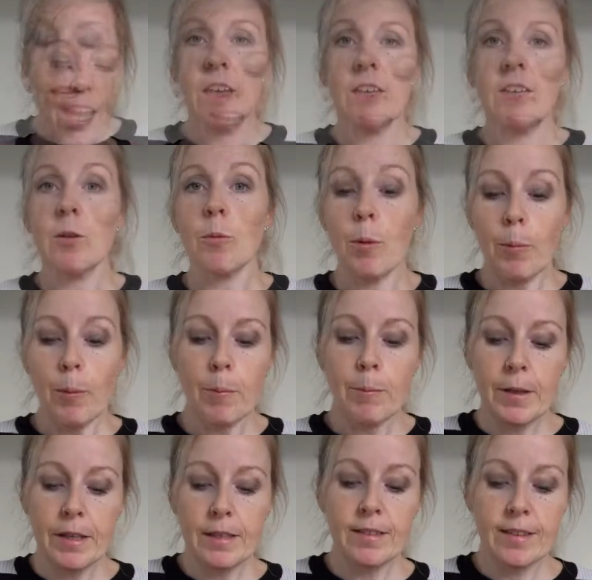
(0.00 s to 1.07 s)
So my
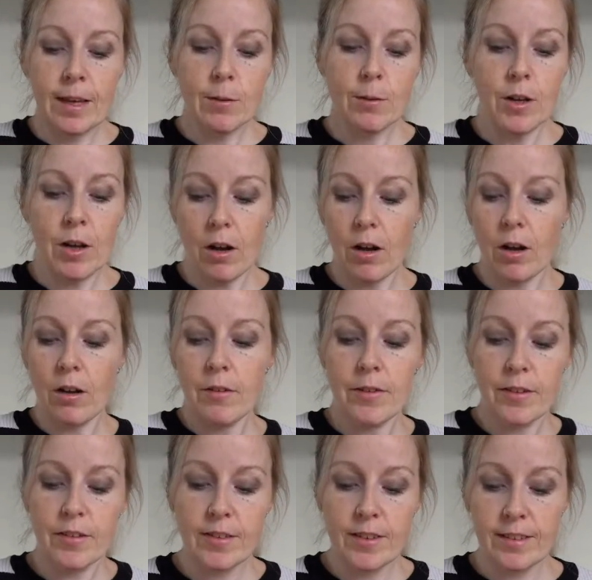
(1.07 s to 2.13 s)
pumpkin's now in half,
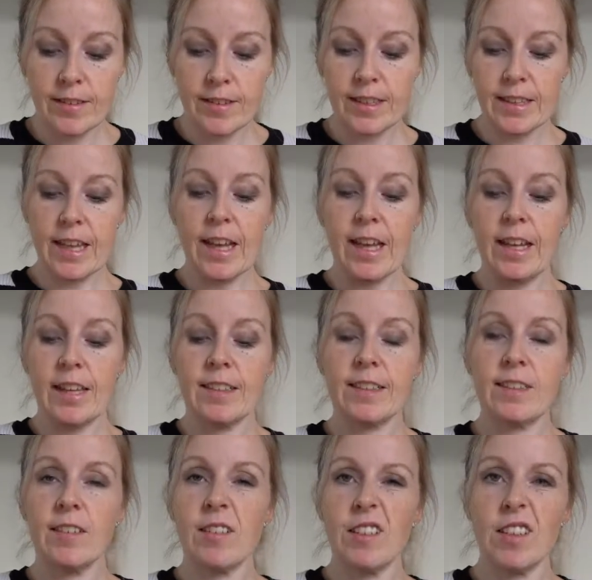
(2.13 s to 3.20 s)
as you can see there. You
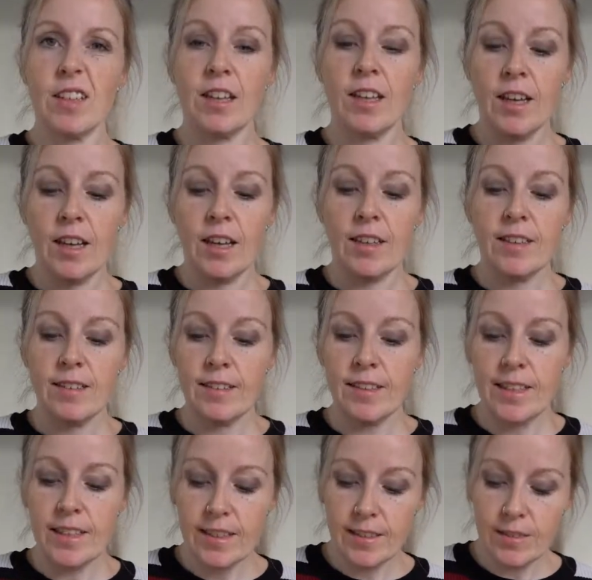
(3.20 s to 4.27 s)
can see all the
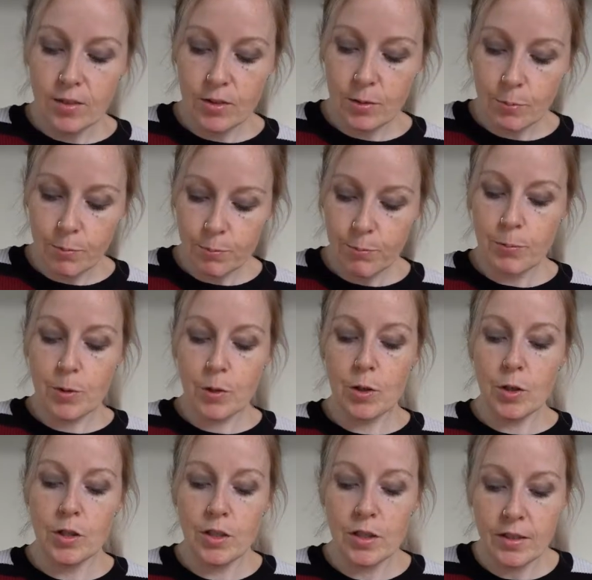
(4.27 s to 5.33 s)
seeds, all the
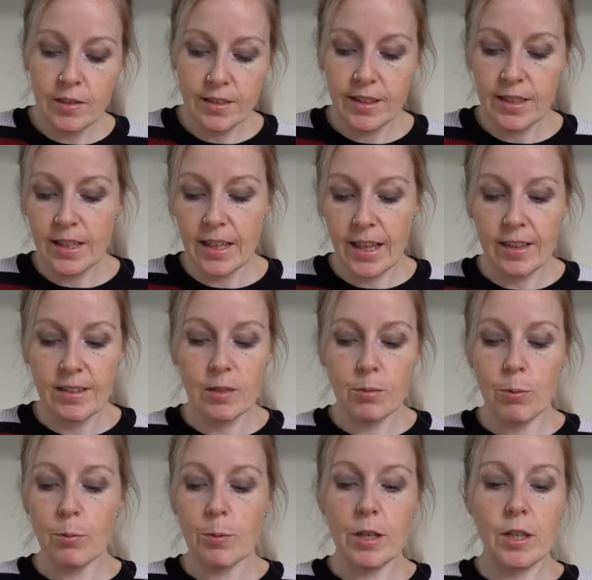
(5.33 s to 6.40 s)
goodness in there. So
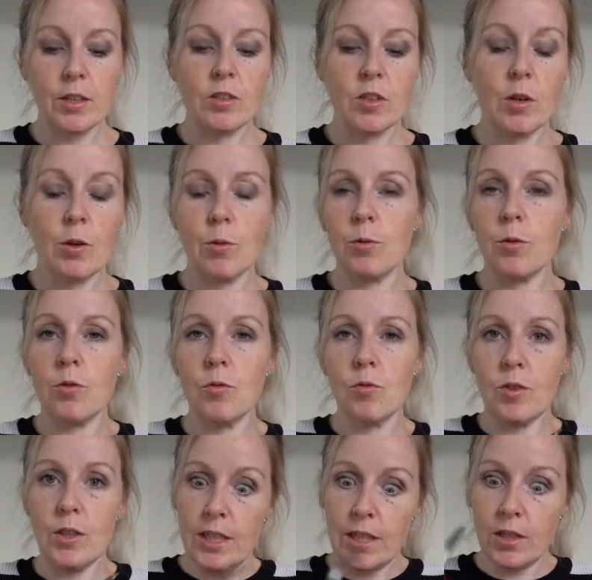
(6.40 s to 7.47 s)
what we're going to do, it's a
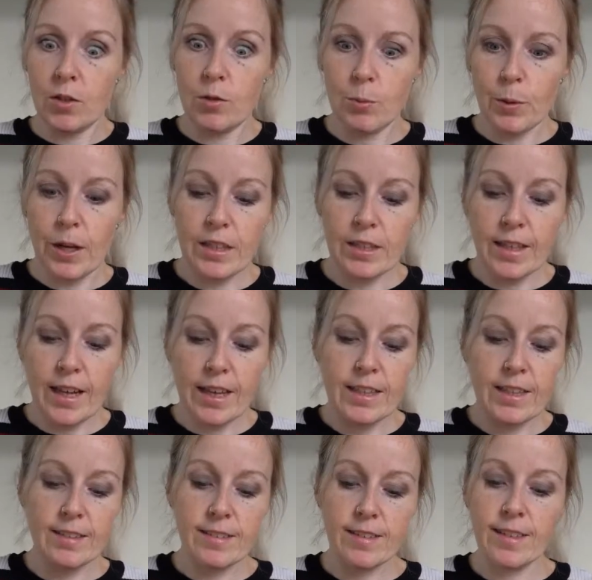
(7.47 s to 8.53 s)
really good way to get
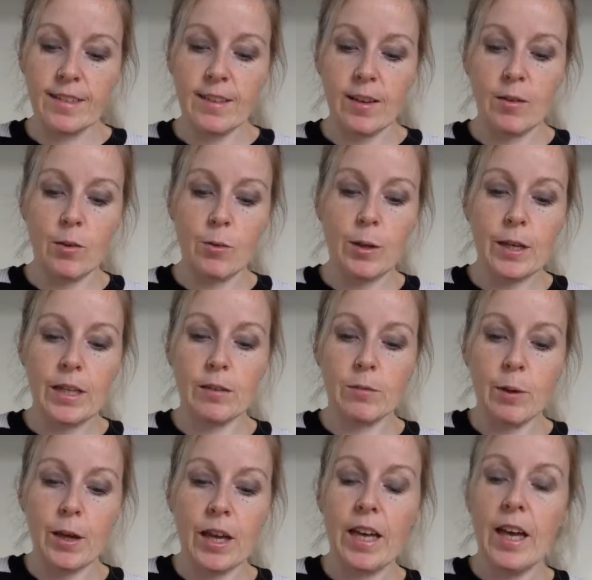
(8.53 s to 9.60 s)
these seeds out, and the quickest
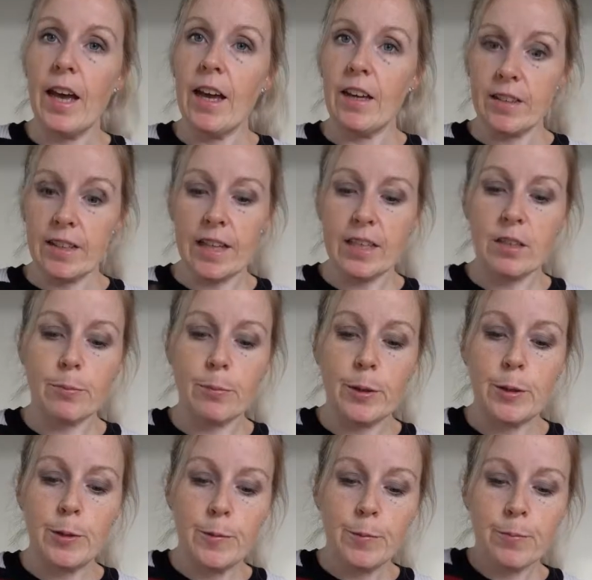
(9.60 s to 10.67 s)
way, is get a
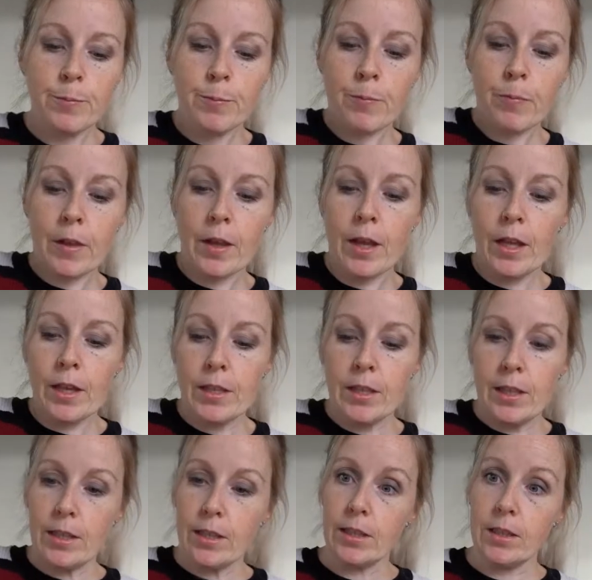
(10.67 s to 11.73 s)
spoon,
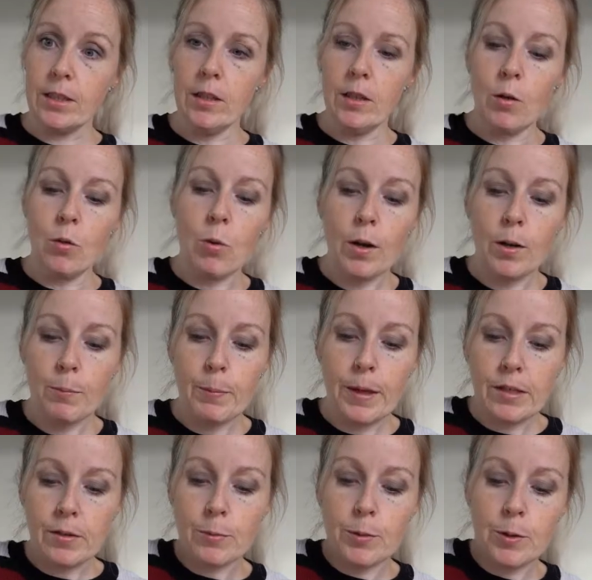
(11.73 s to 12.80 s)
quite a
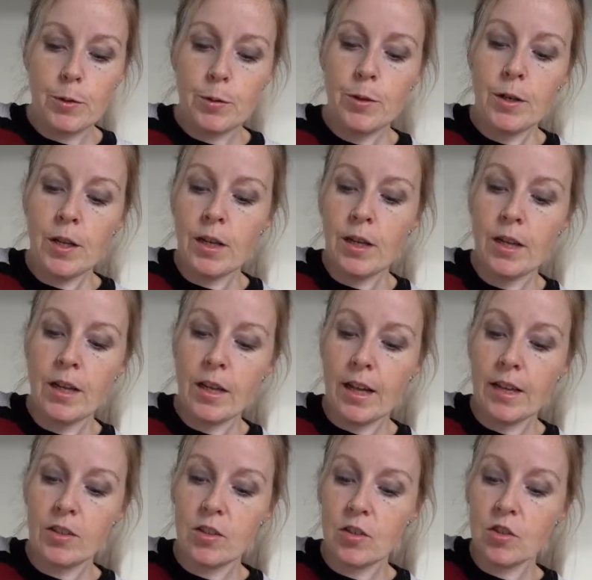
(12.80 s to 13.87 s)
big spoon,
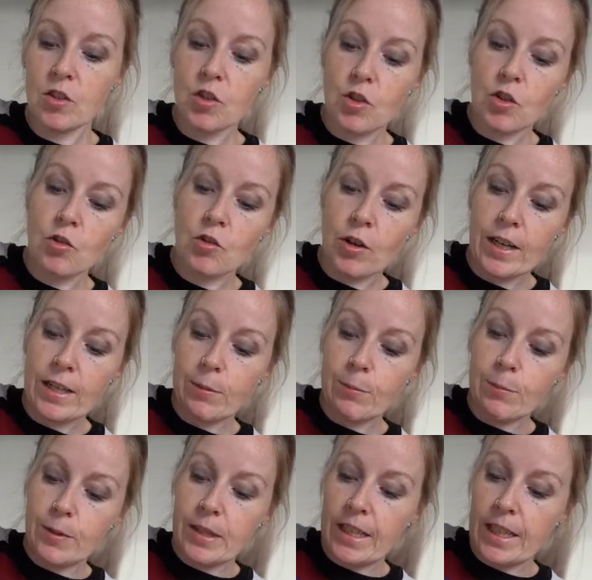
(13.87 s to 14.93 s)
and just scrape
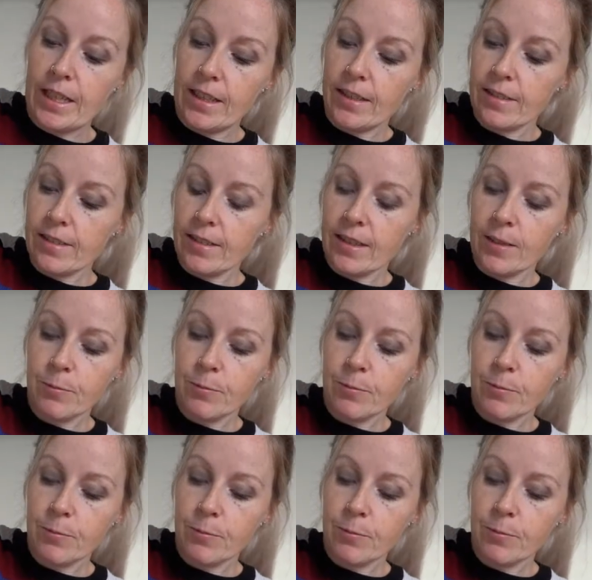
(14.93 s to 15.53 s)
the inners.